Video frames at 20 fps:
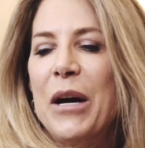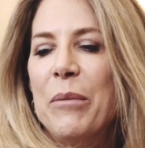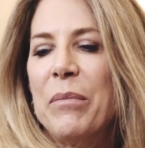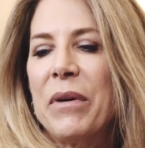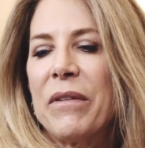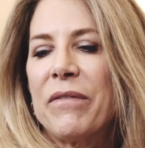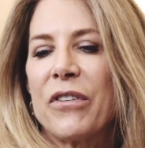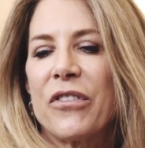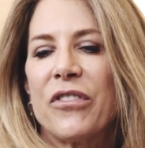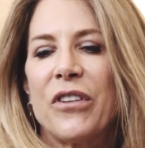
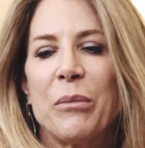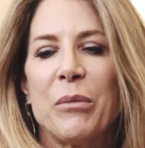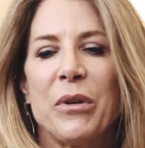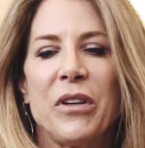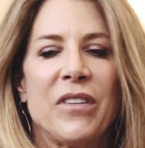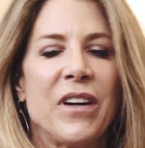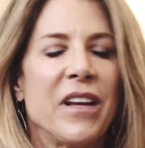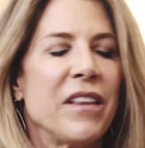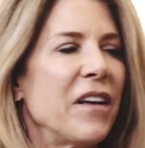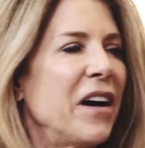But for some
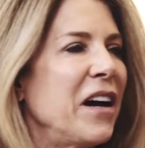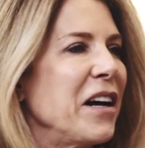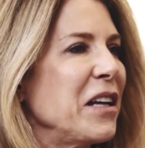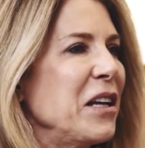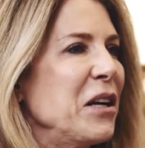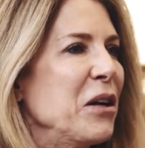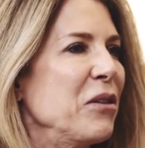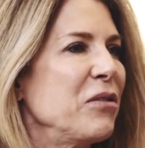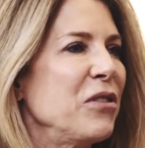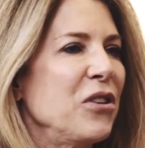reason I thought,
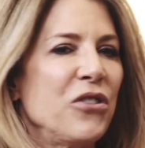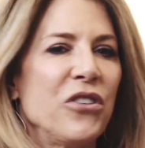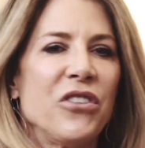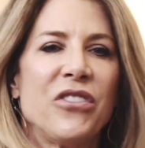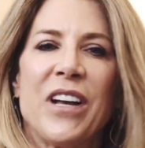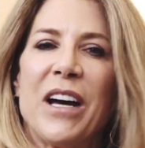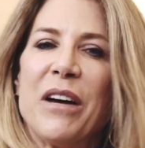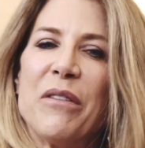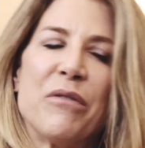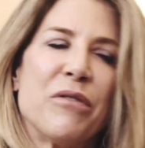if you're
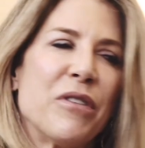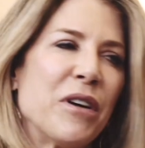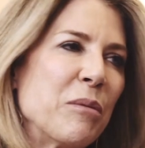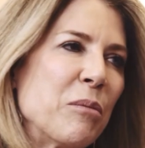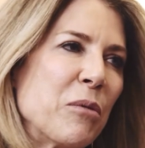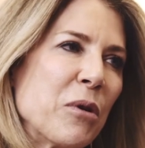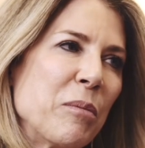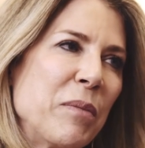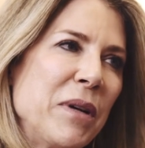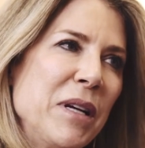just out in front of
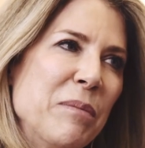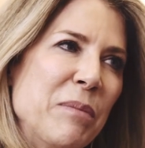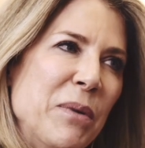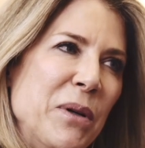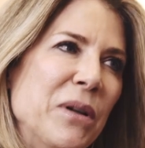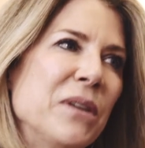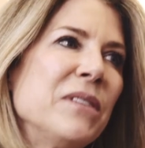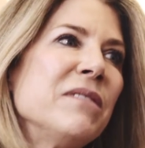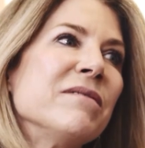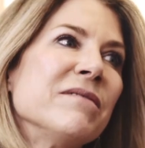more
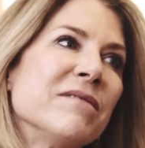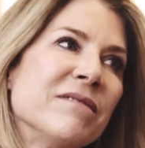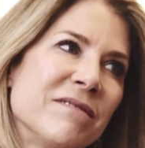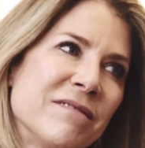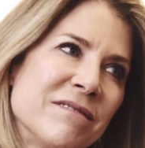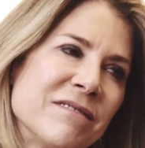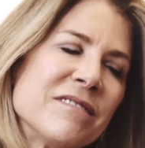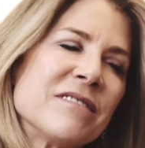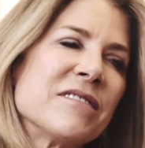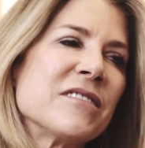people,
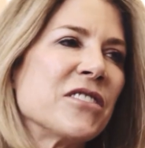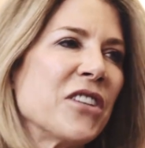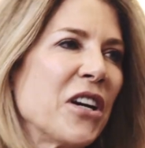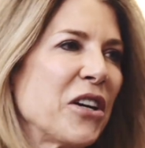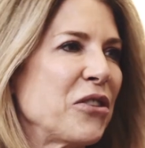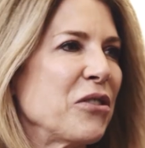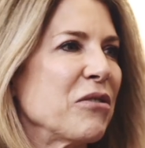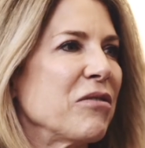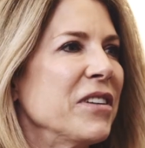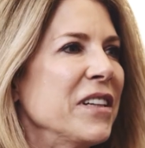
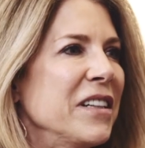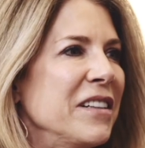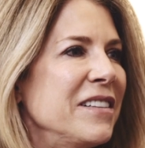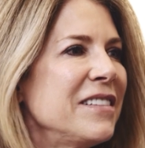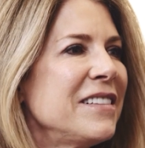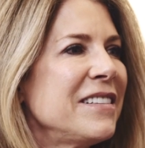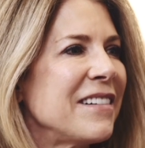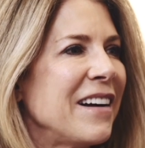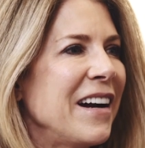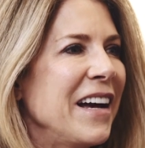Dr.
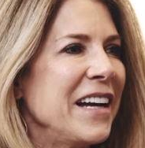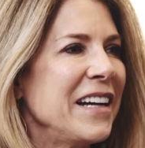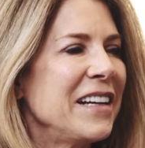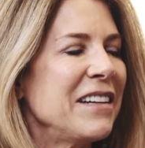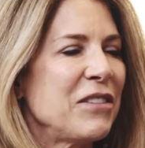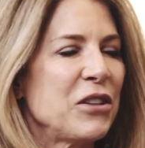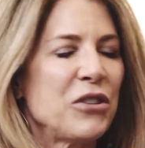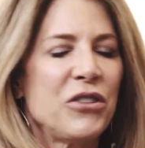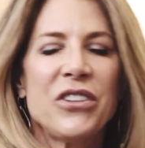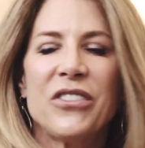Phil, right?
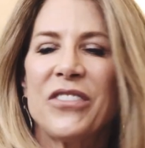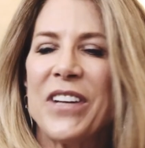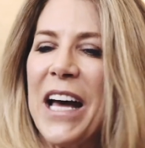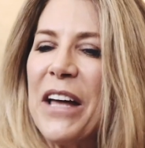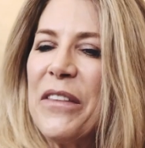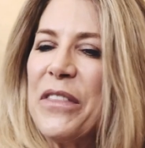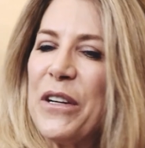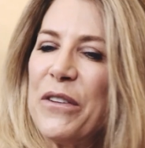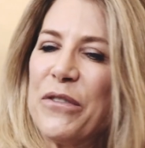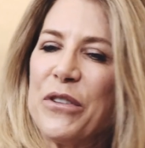If you're just
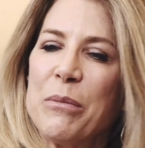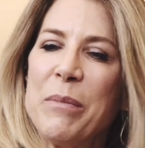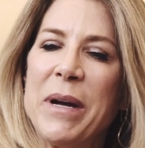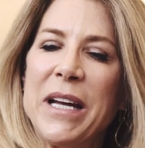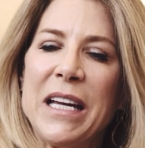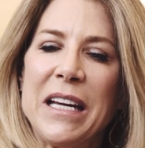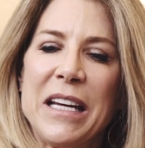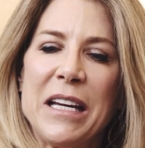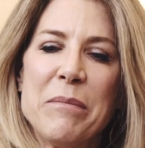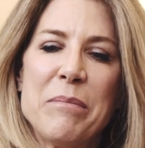out there, if you're
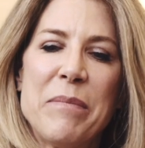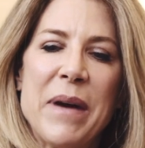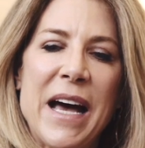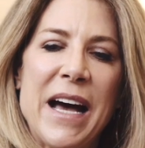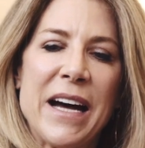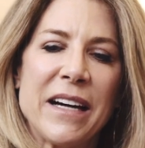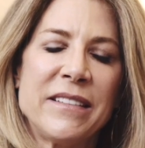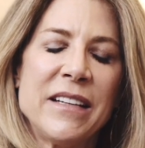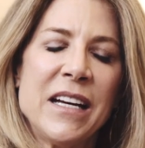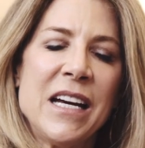making
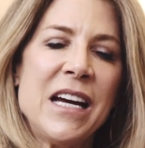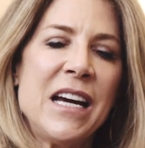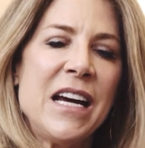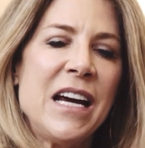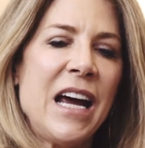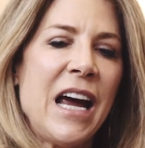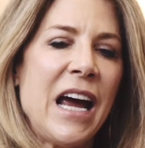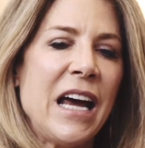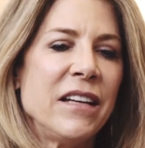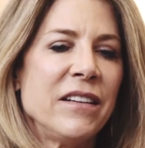impact.
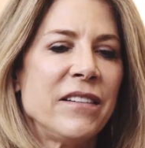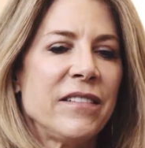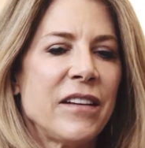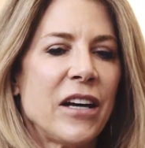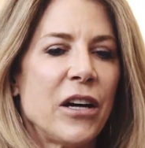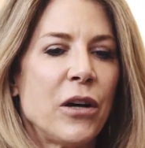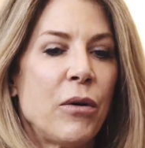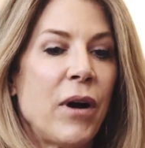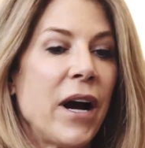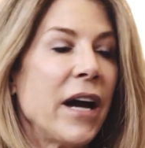And
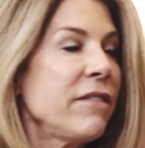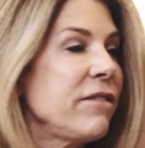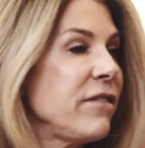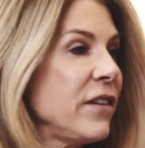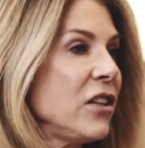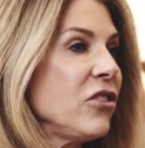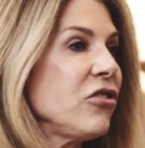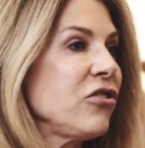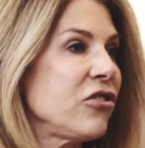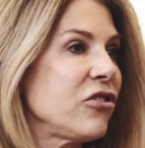so I
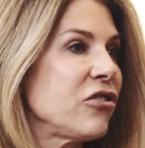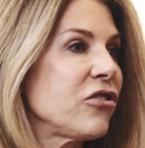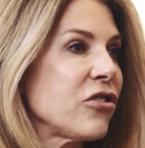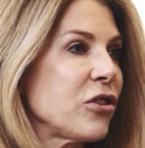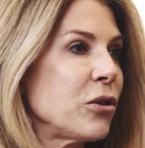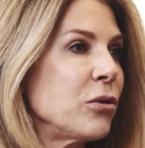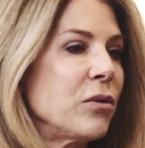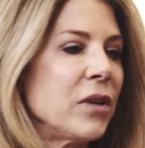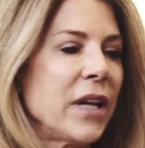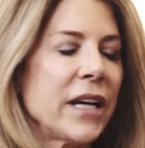finished
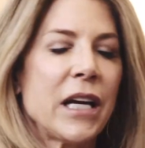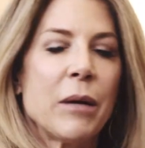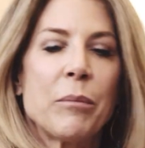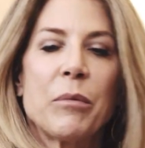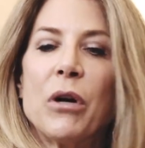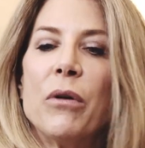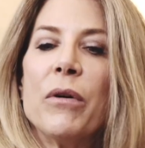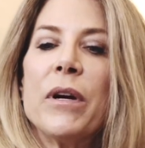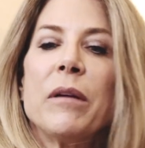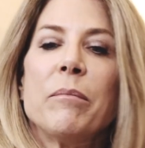school. I kept
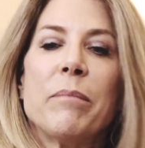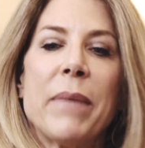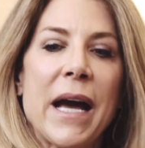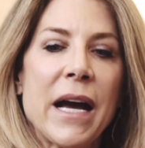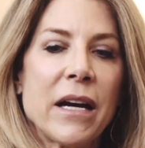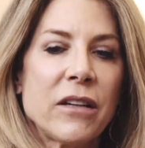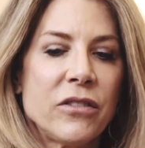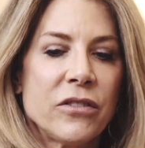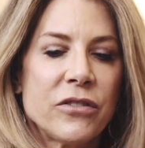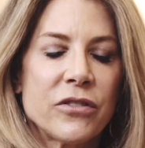going
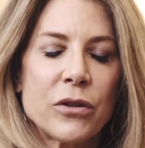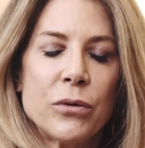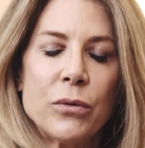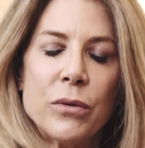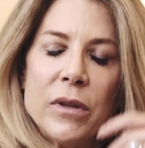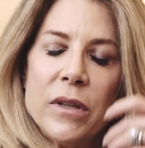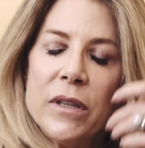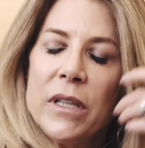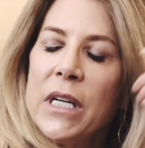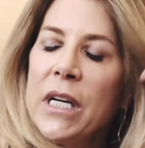back to
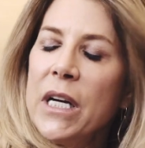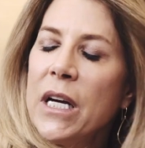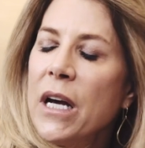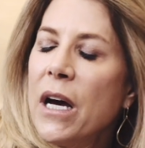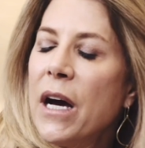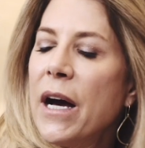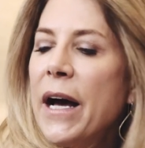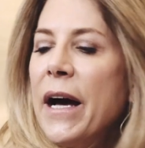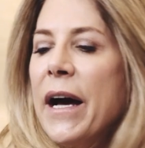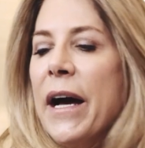school
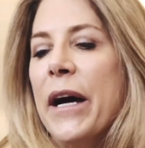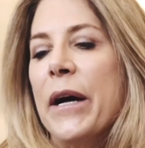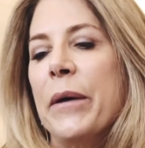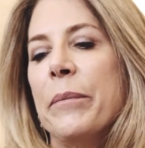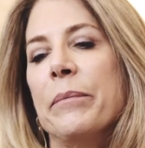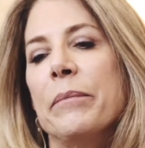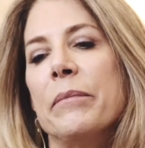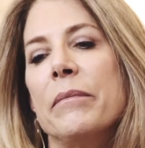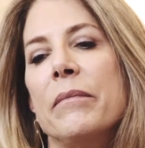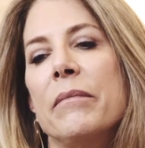
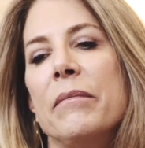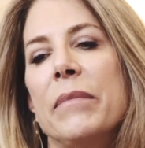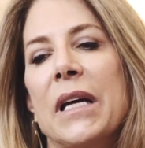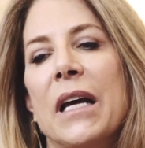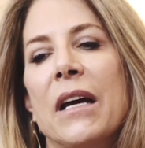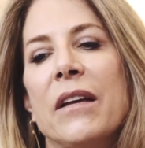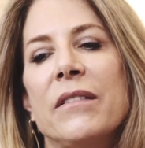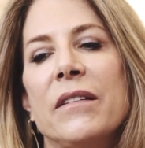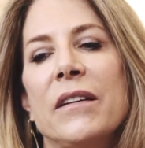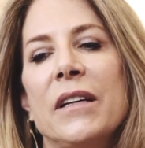
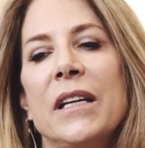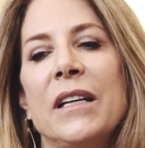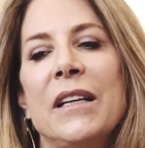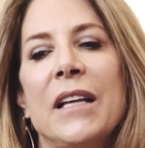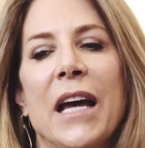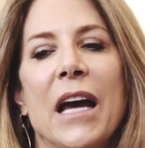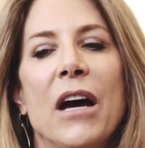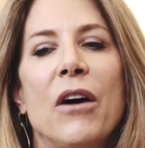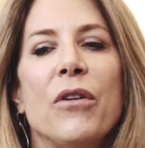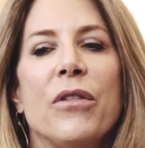because in
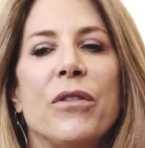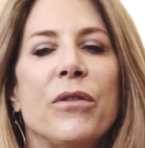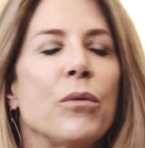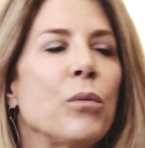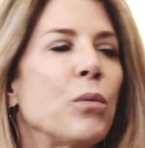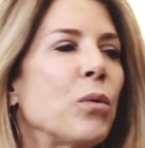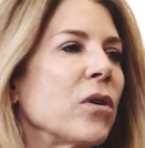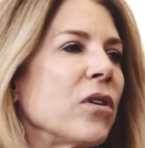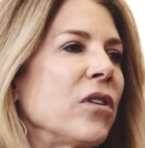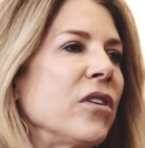the health
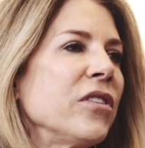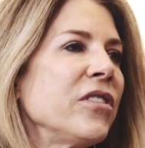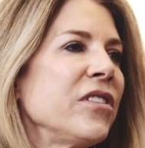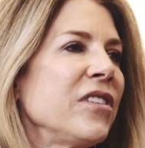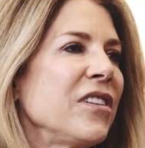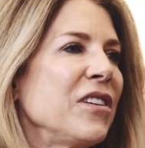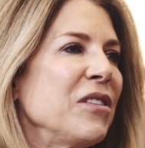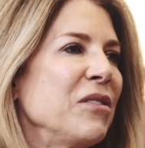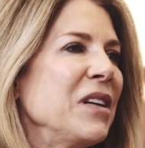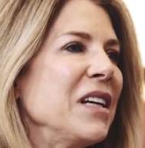world,
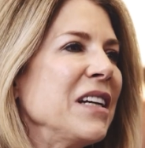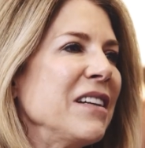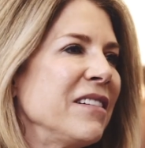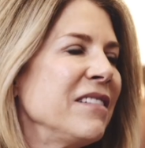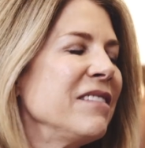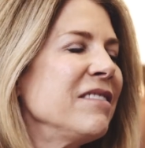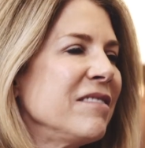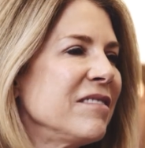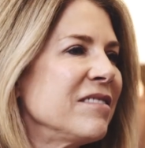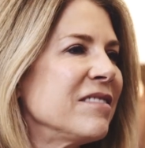you need
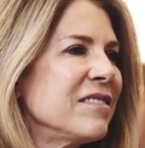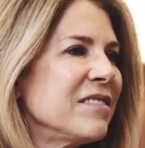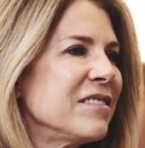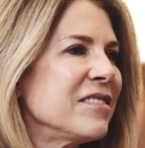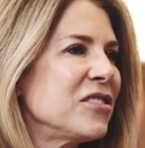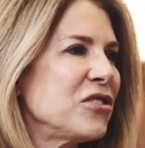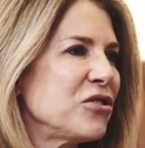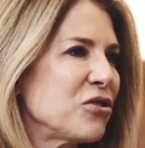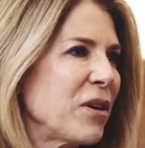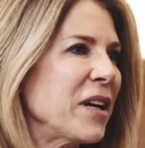
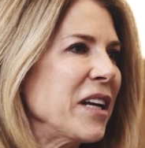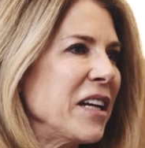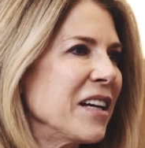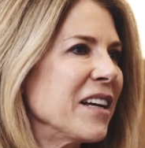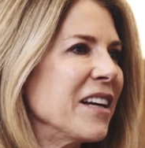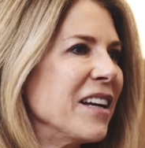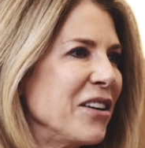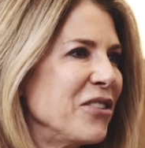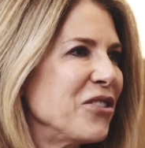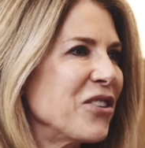
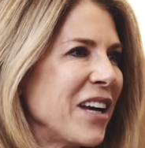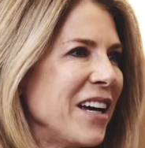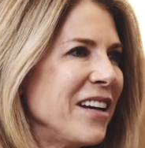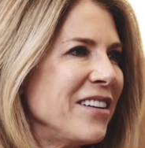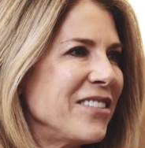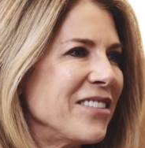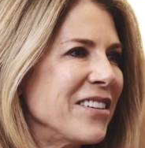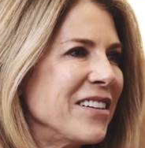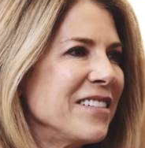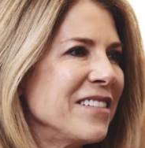training and education.